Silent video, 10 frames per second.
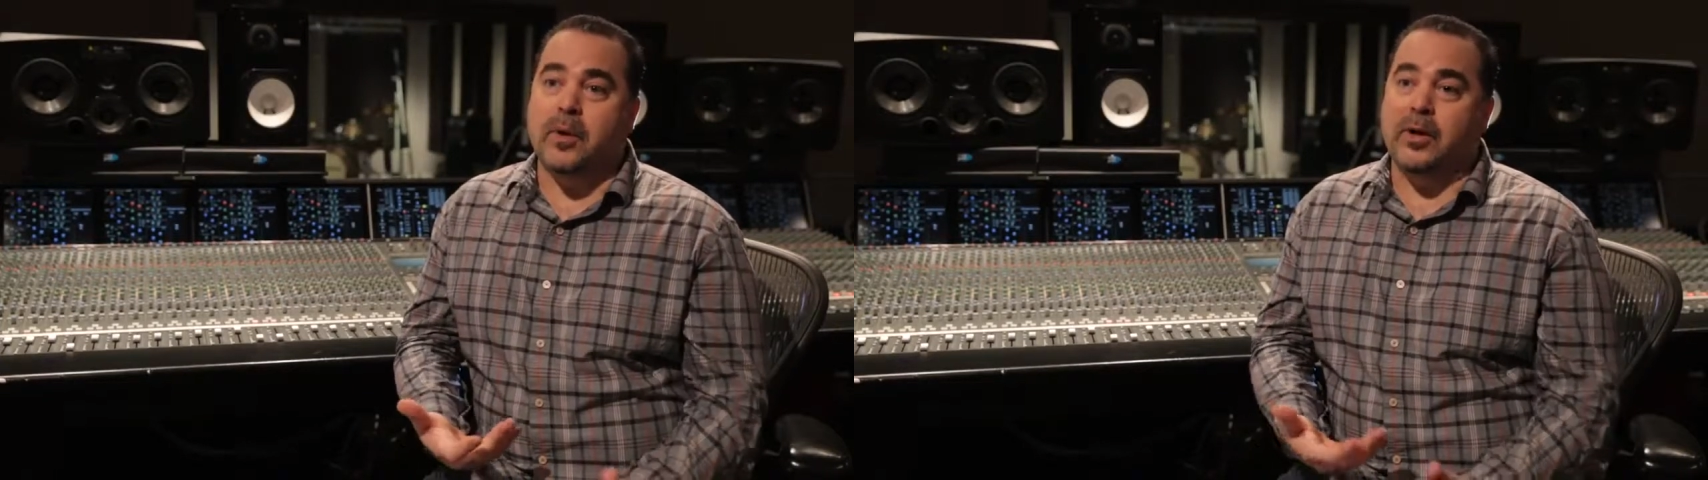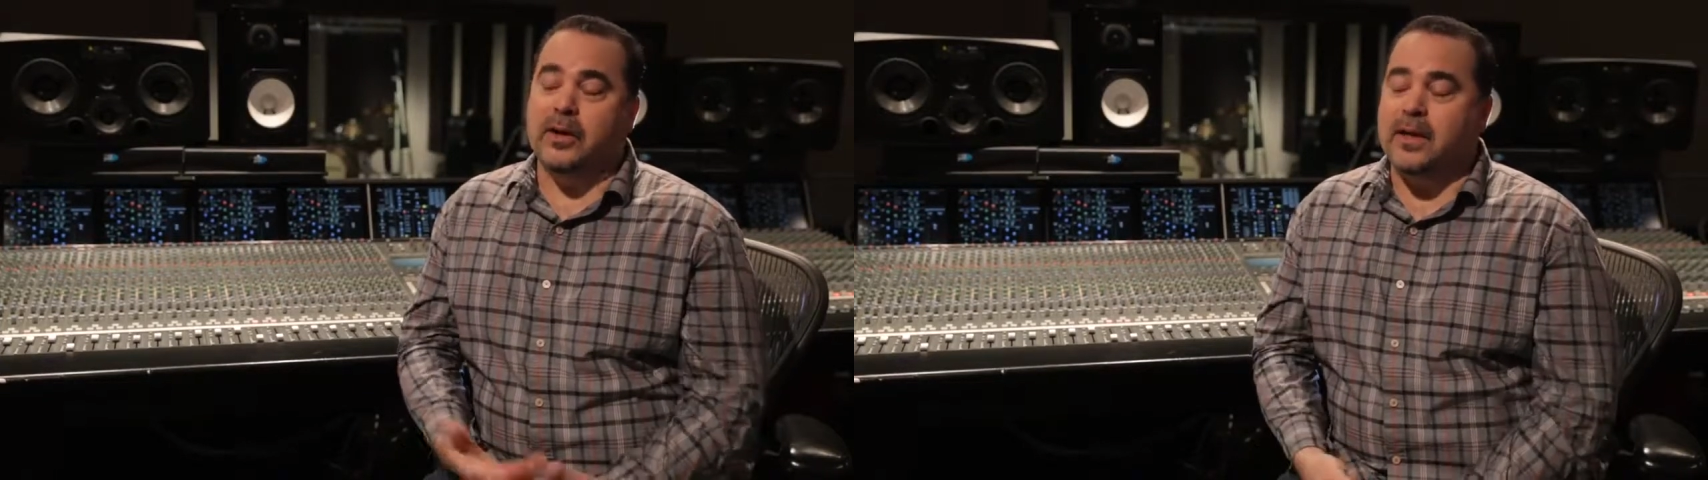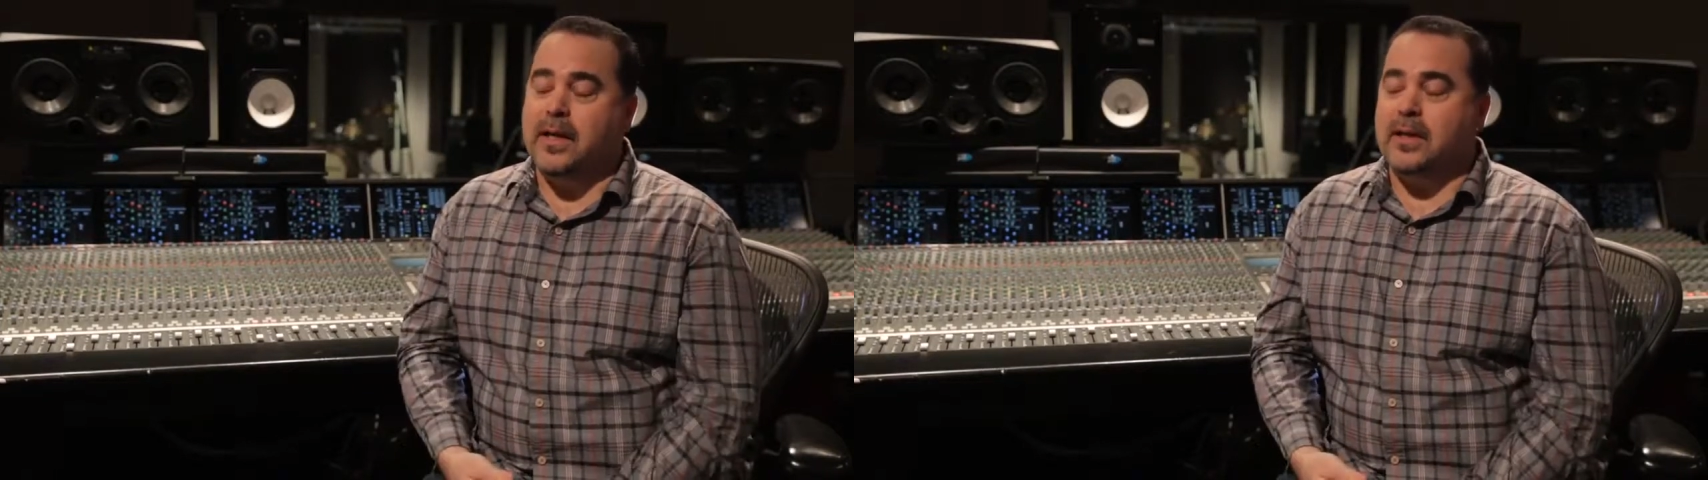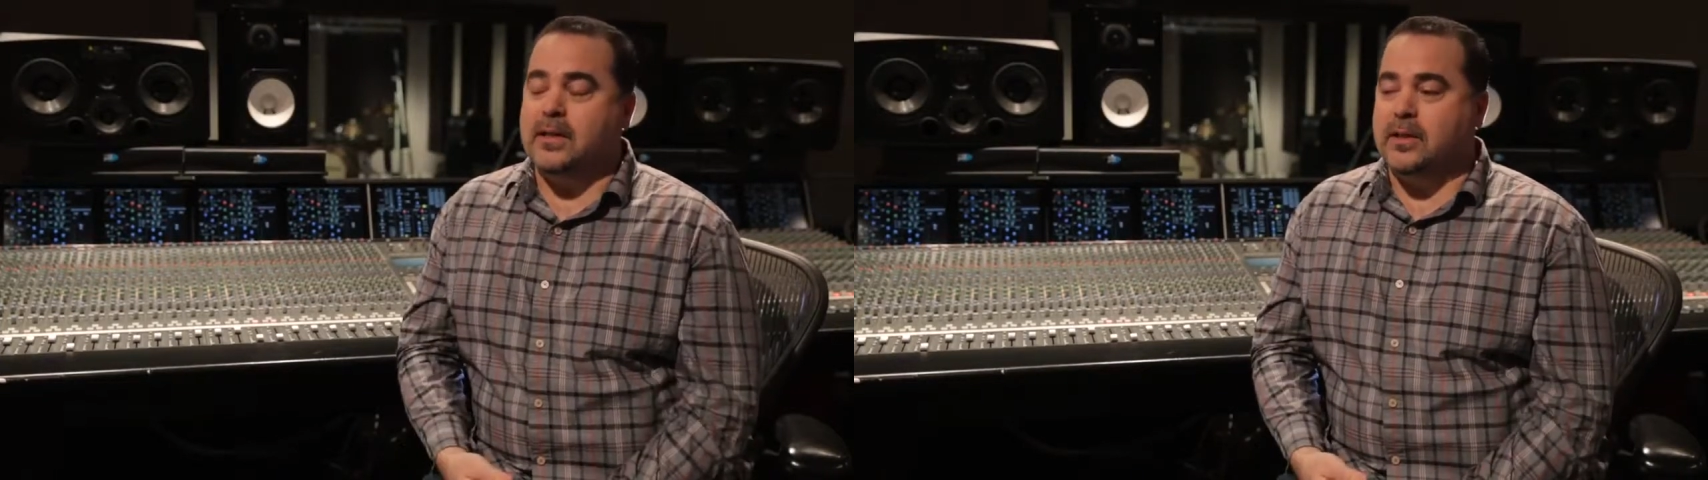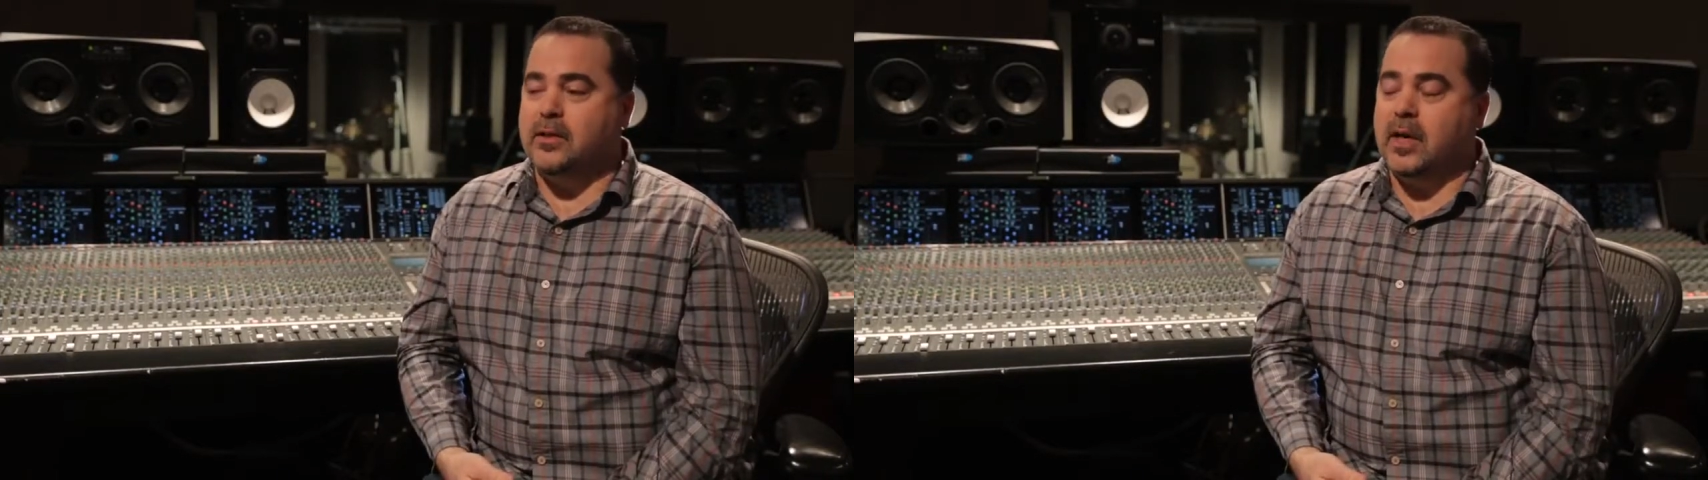Berklee had
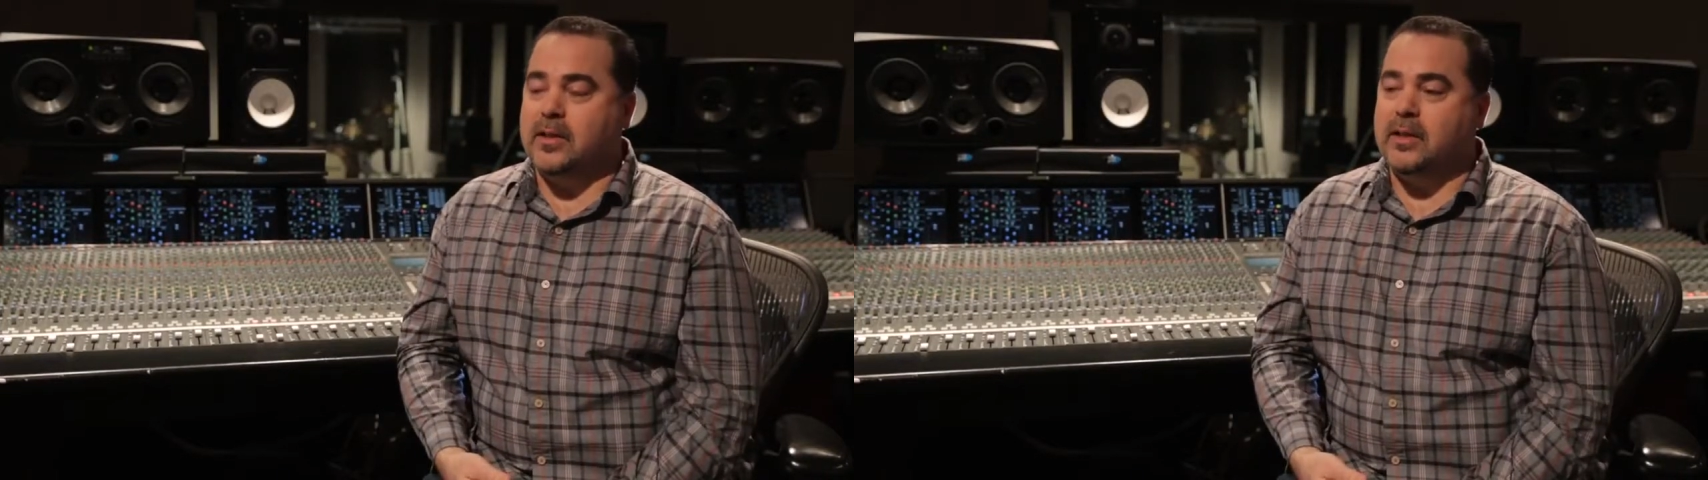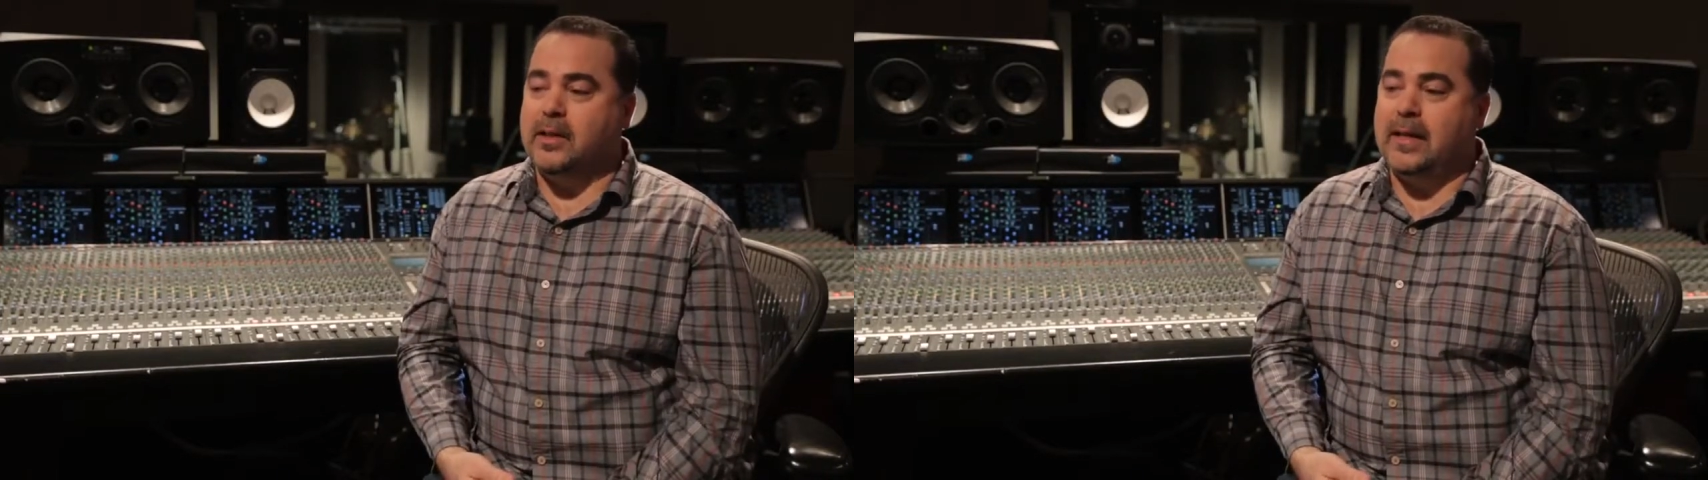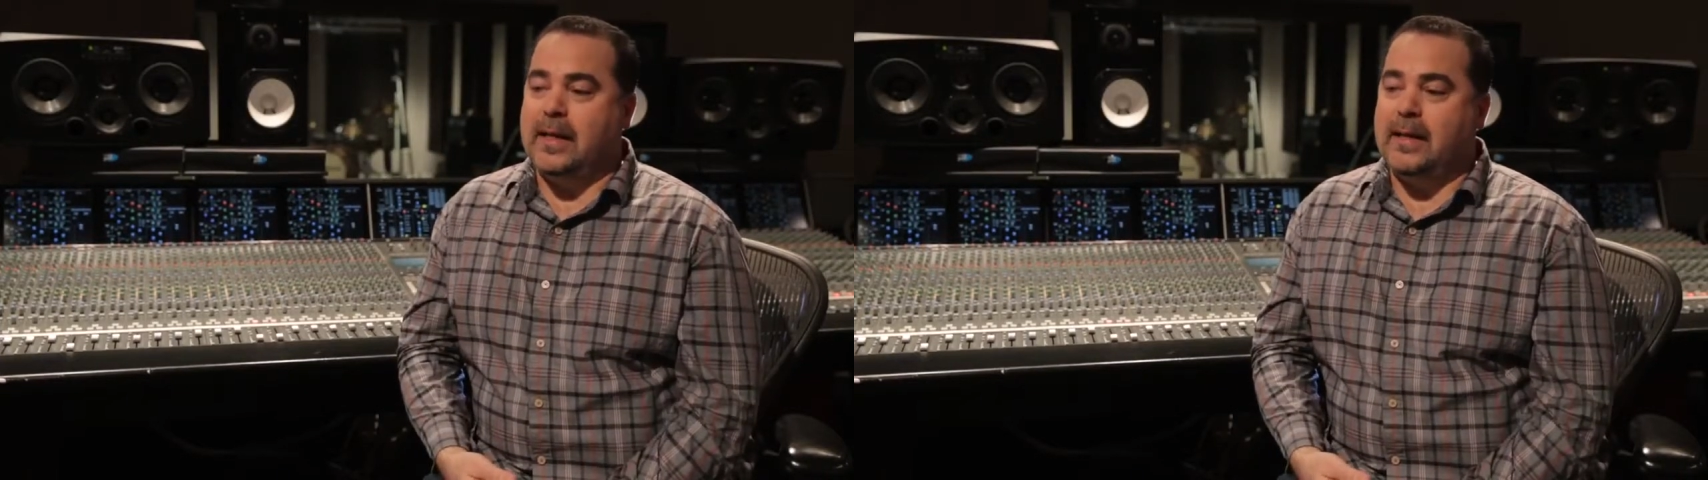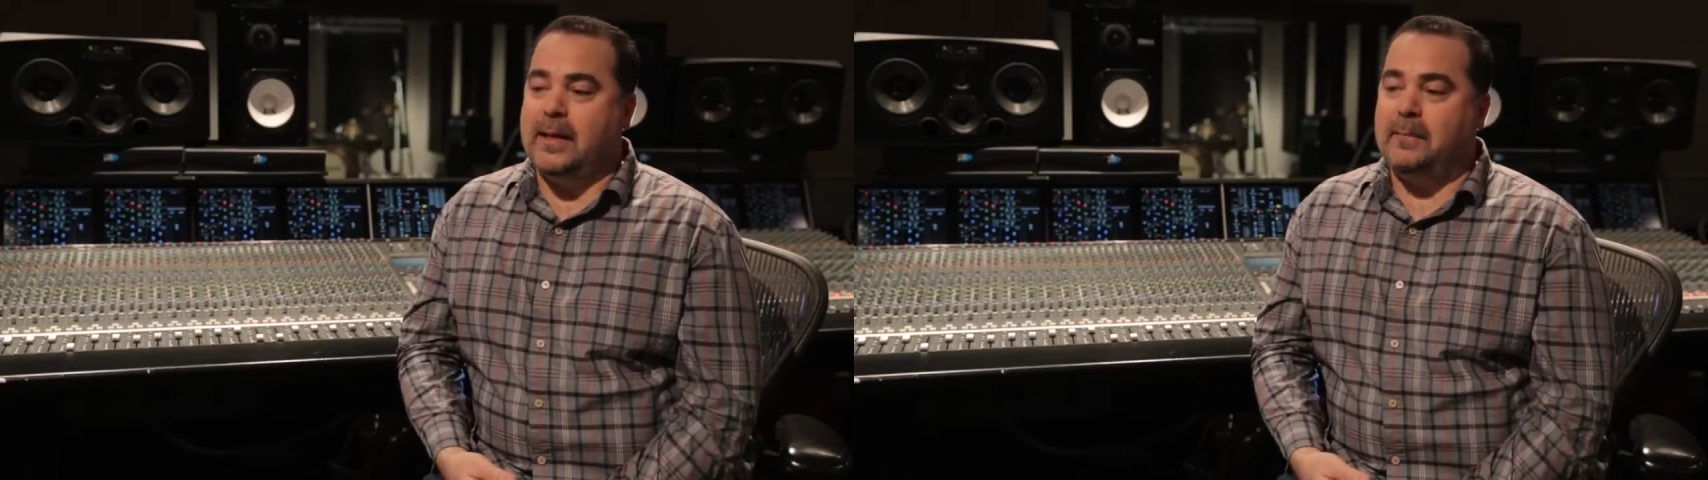suggested.